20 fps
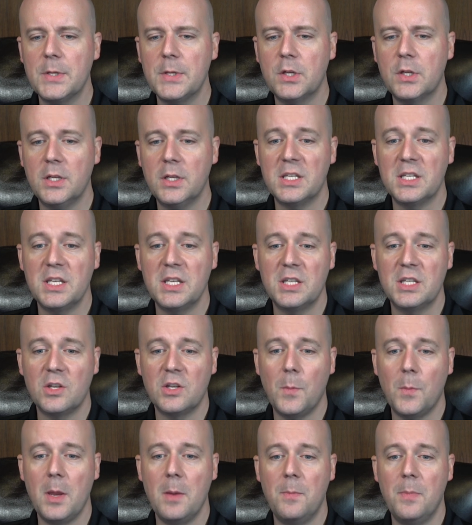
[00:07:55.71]
It's good to see so
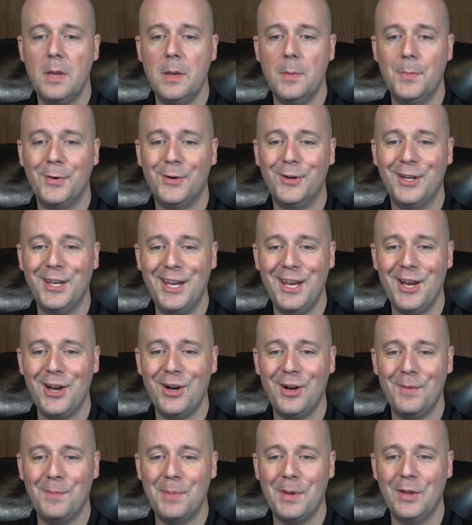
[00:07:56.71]
many people
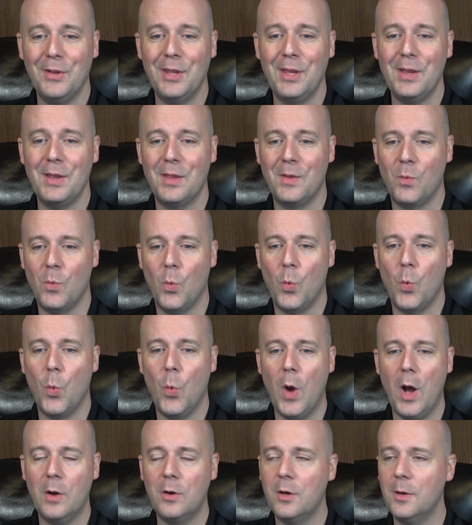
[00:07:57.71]
here. Billy,
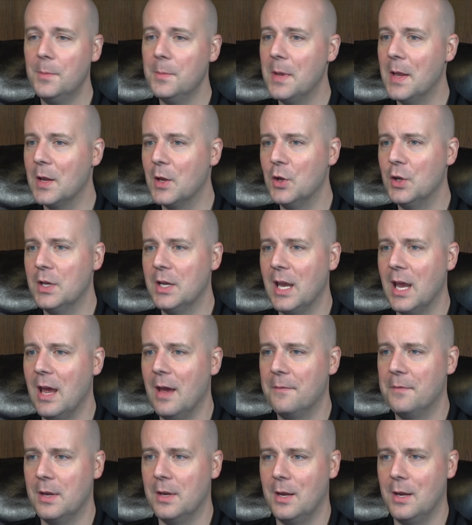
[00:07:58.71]
welcome. Good to
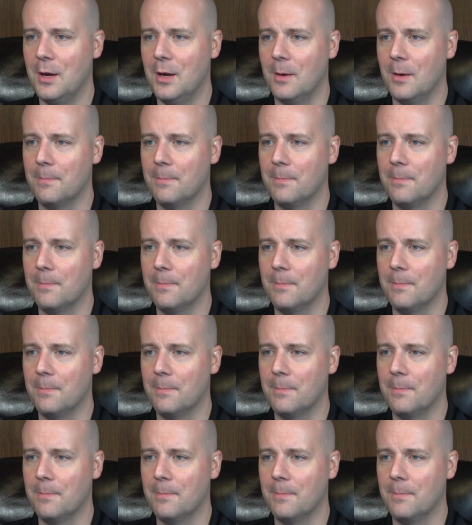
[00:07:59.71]
have you here.